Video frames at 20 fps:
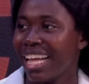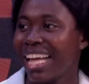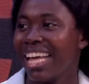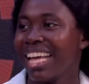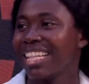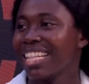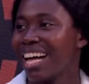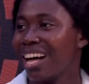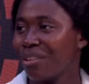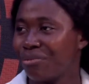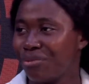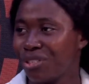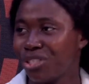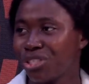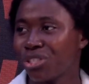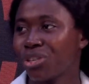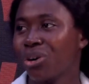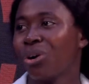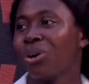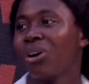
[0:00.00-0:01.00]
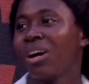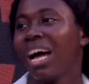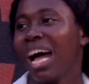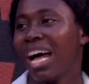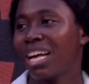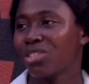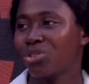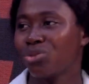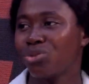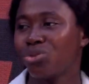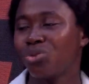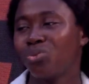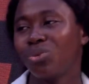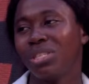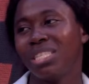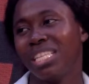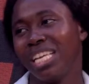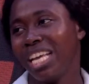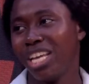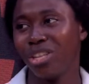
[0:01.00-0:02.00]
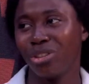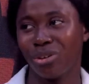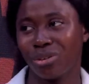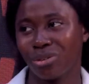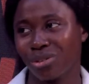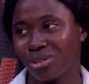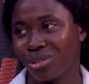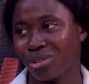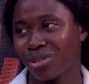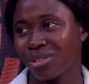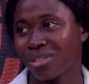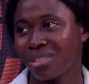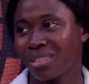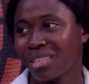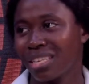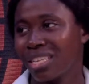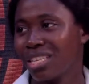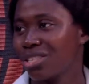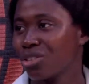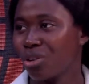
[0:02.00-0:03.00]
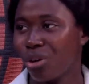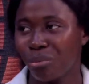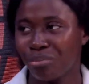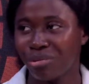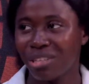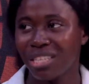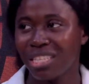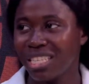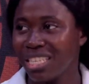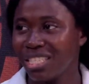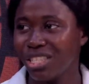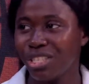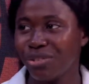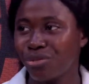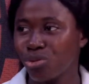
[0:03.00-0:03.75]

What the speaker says: Anal fissure has to do with the anus. It's completely different.